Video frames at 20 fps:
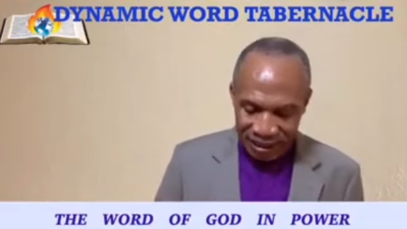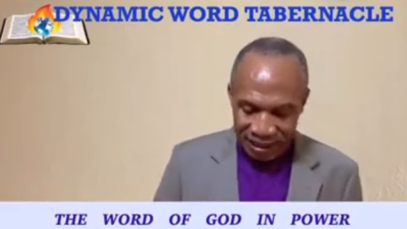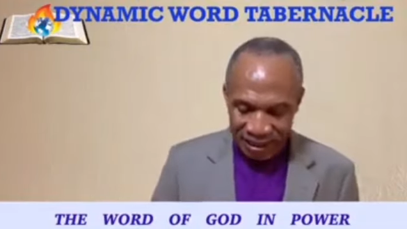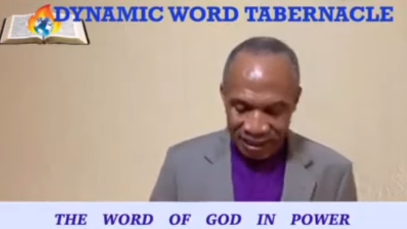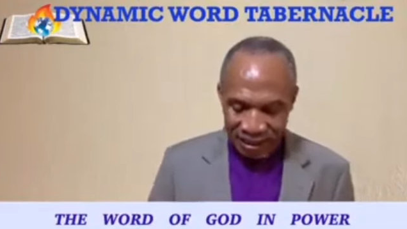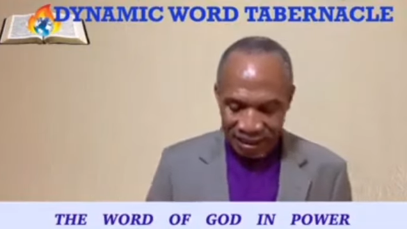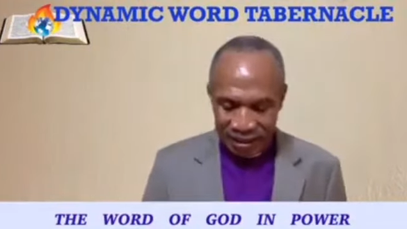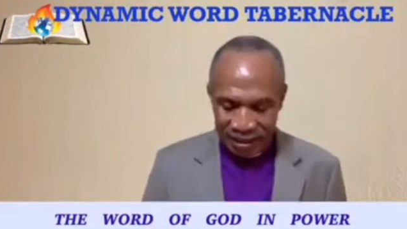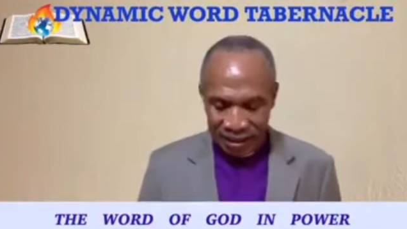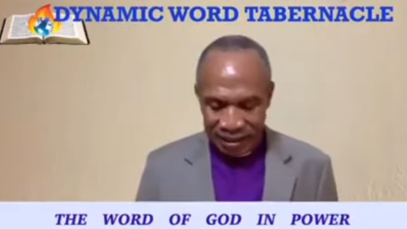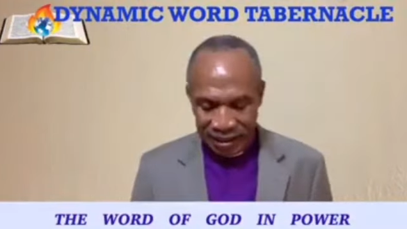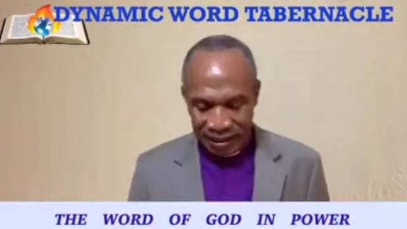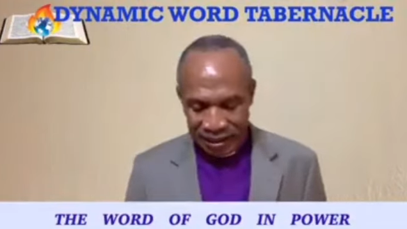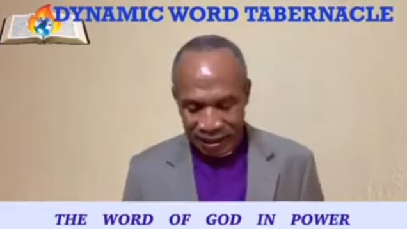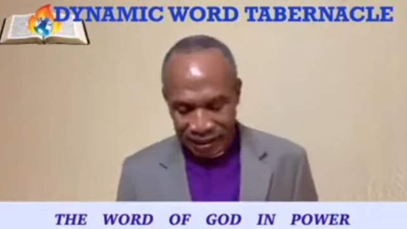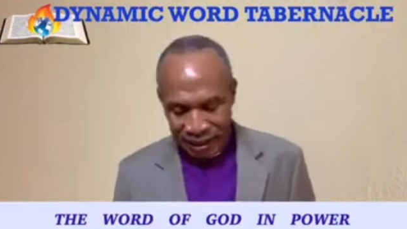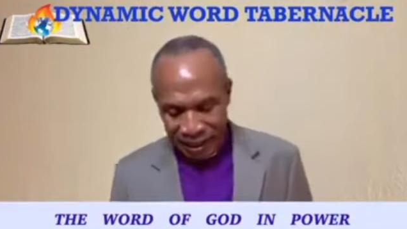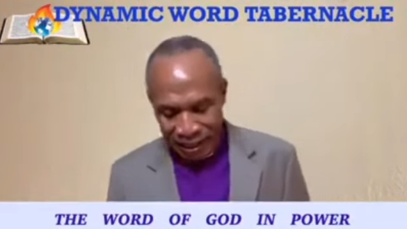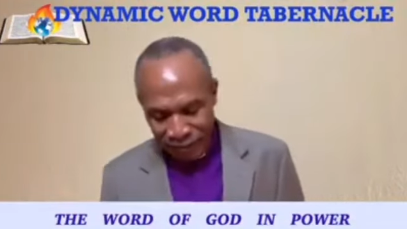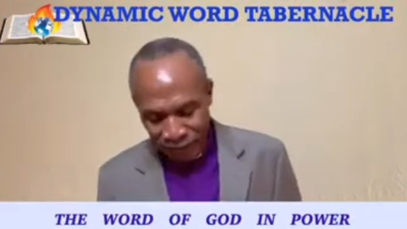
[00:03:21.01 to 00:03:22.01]
yes, there is
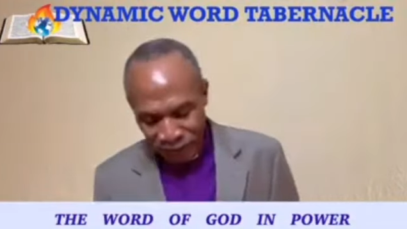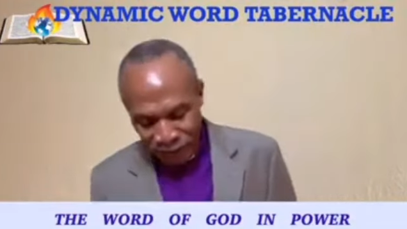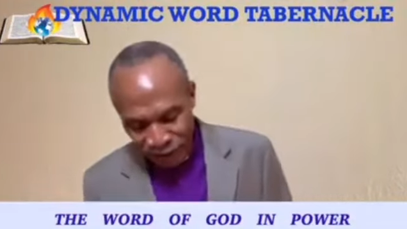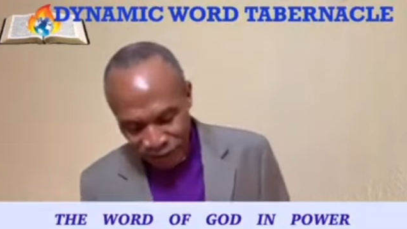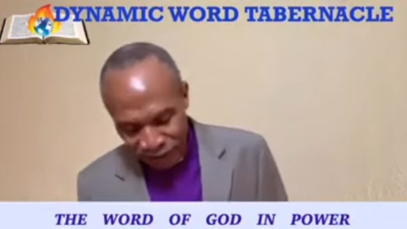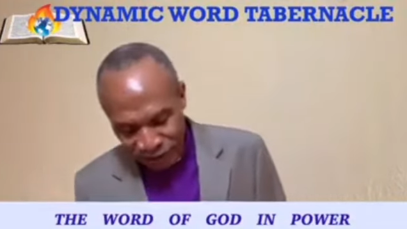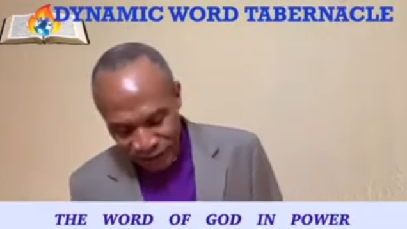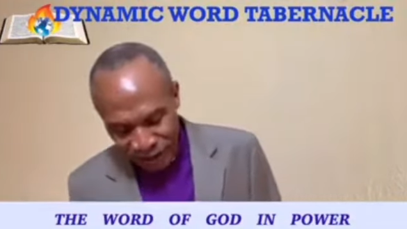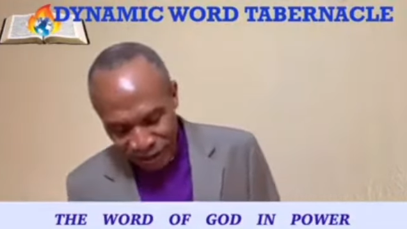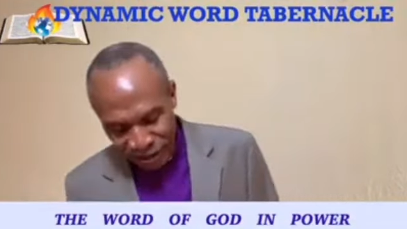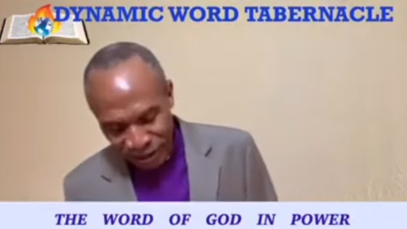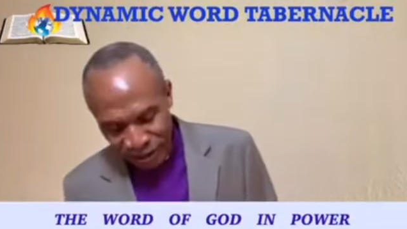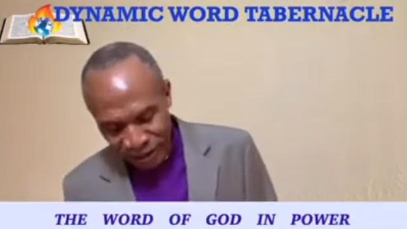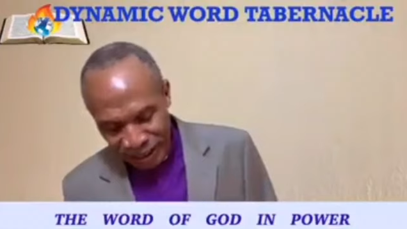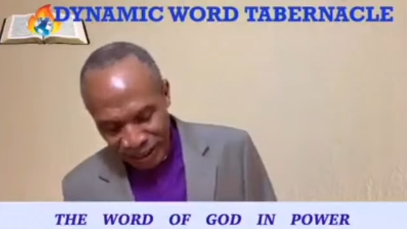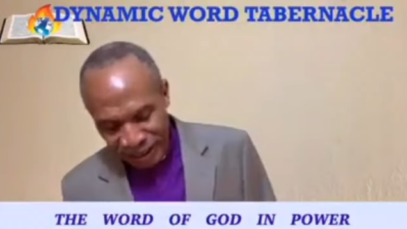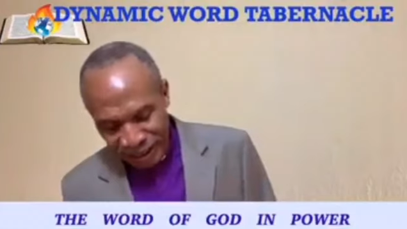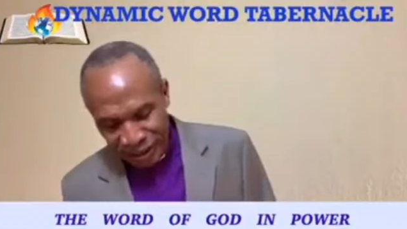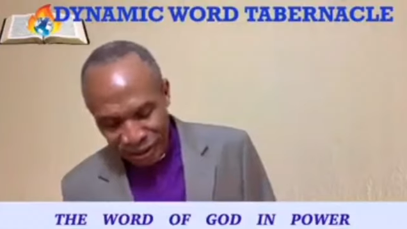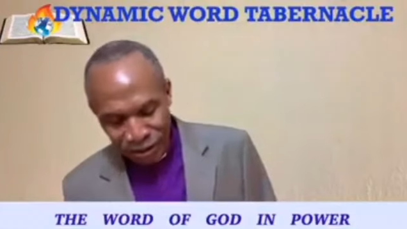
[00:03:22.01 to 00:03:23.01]
a time for everything
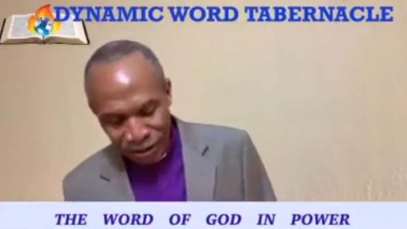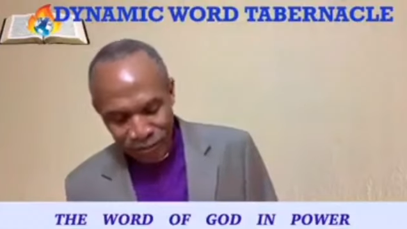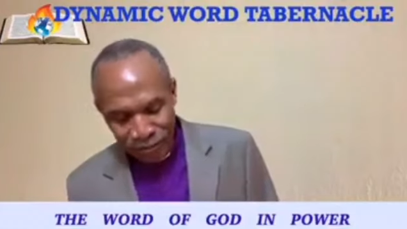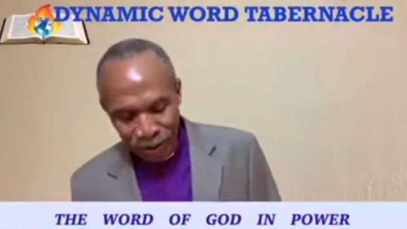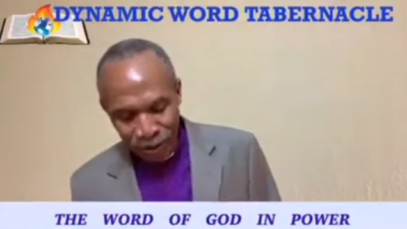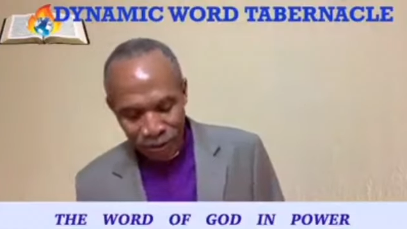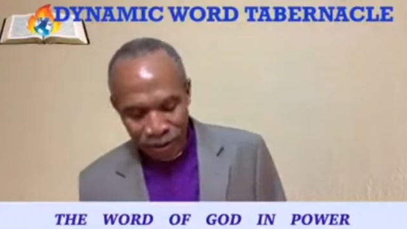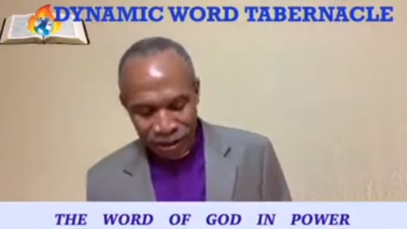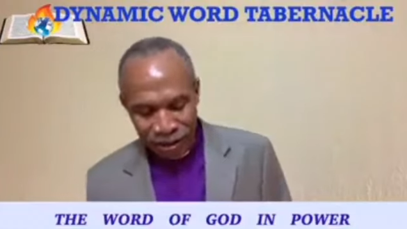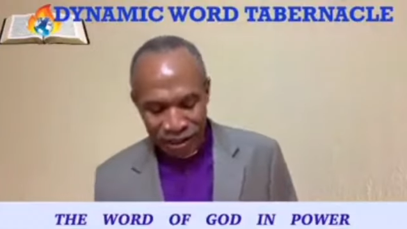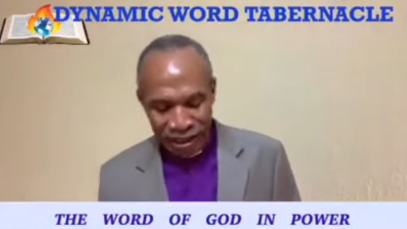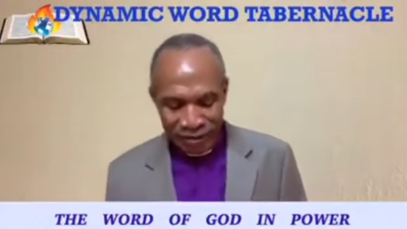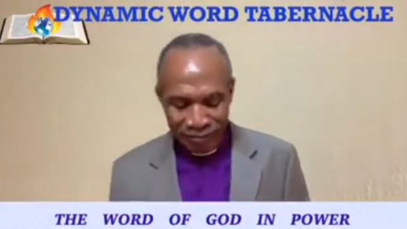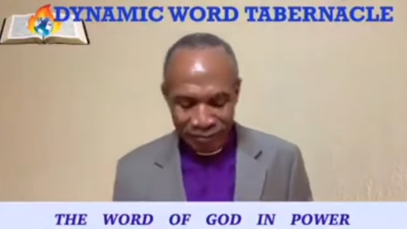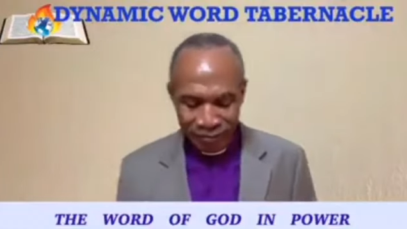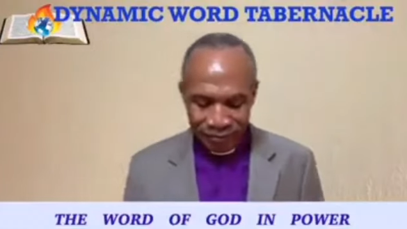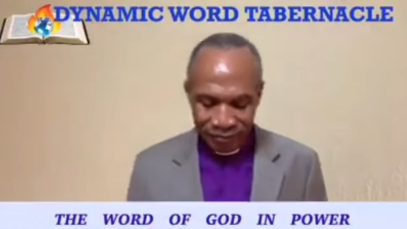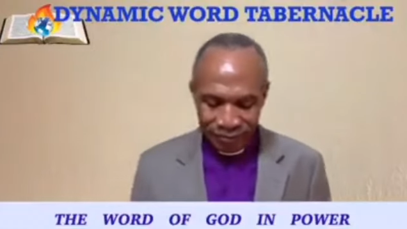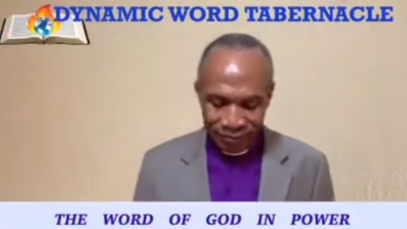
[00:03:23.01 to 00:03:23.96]
under the sun, but which time?